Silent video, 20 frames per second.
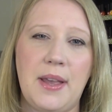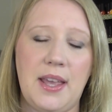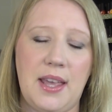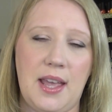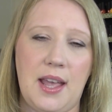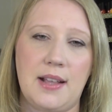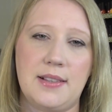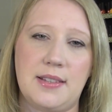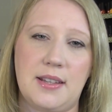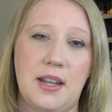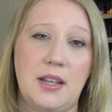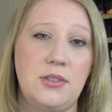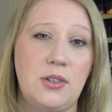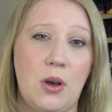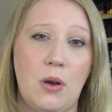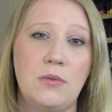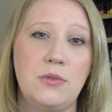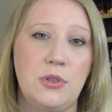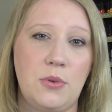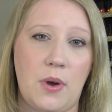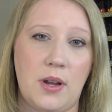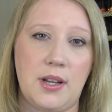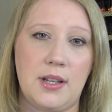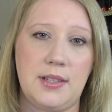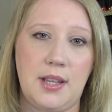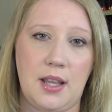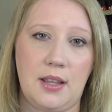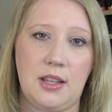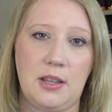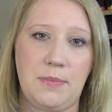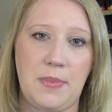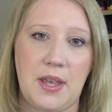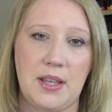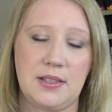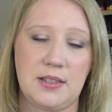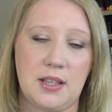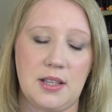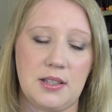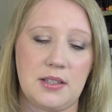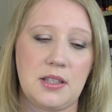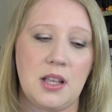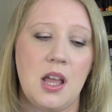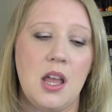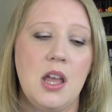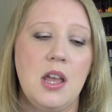hands that I don't do on a daily basis.